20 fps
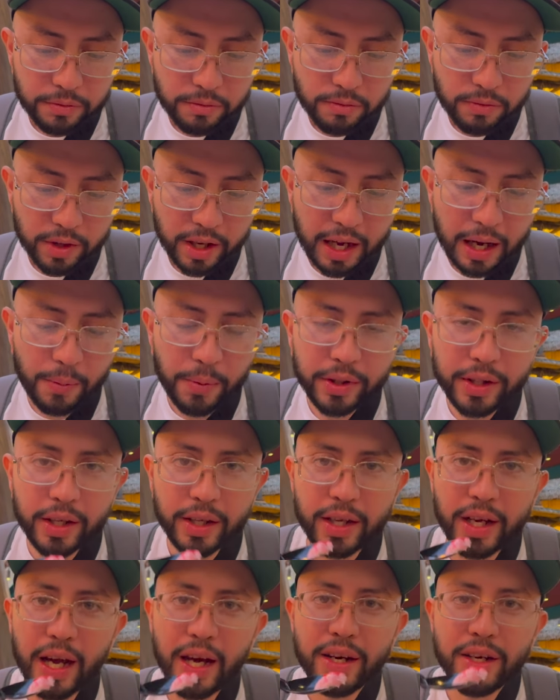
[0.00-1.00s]
and with
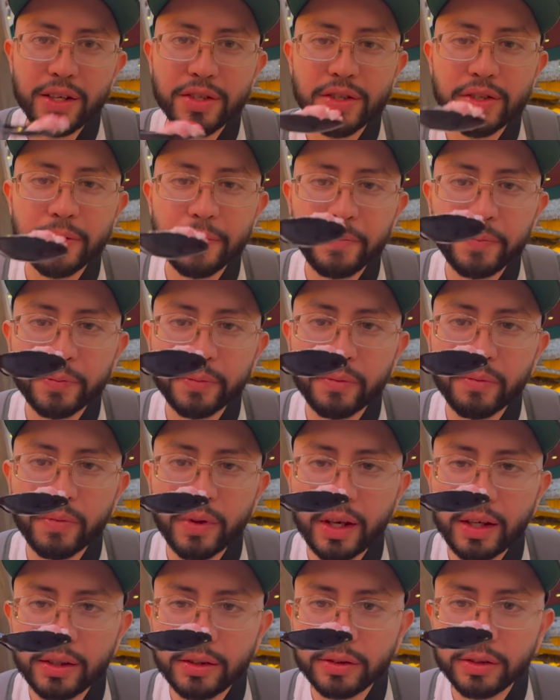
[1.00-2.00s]
the candies,
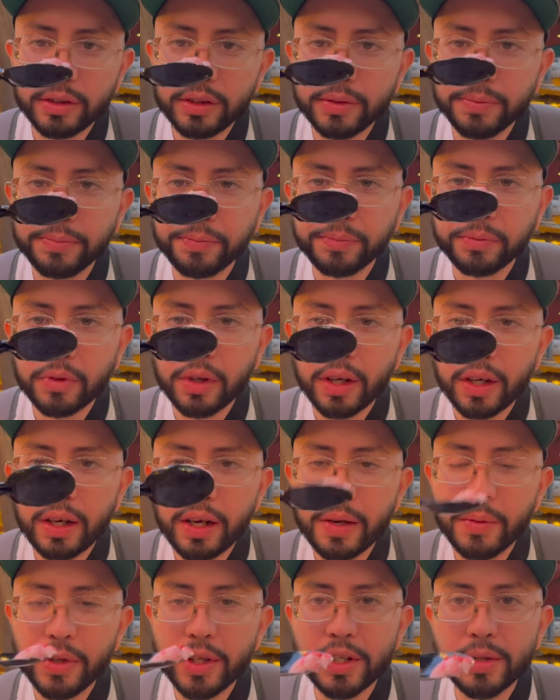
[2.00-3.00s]

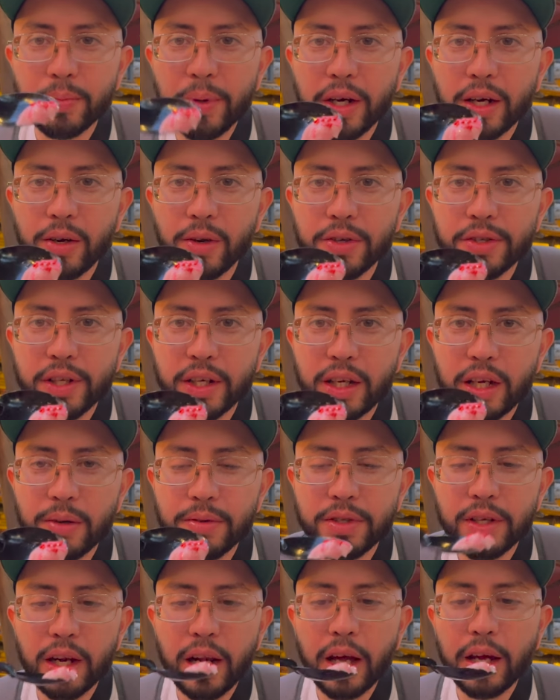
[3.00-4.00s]
sprinkles. with the sprinkles, it
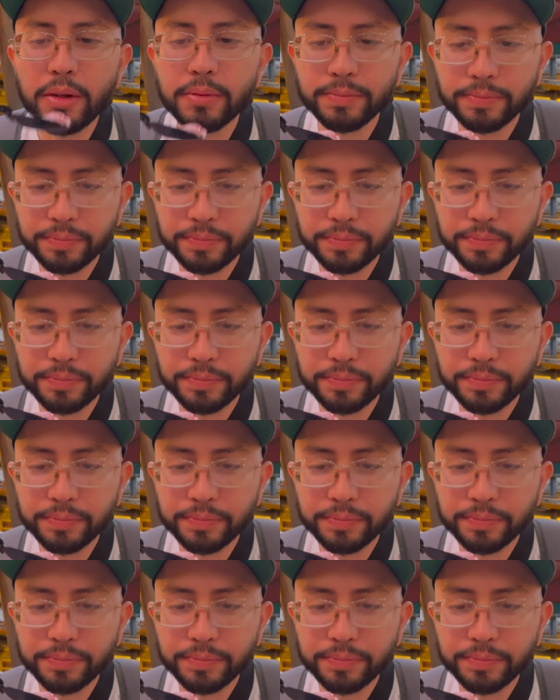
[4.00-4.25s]
gives it like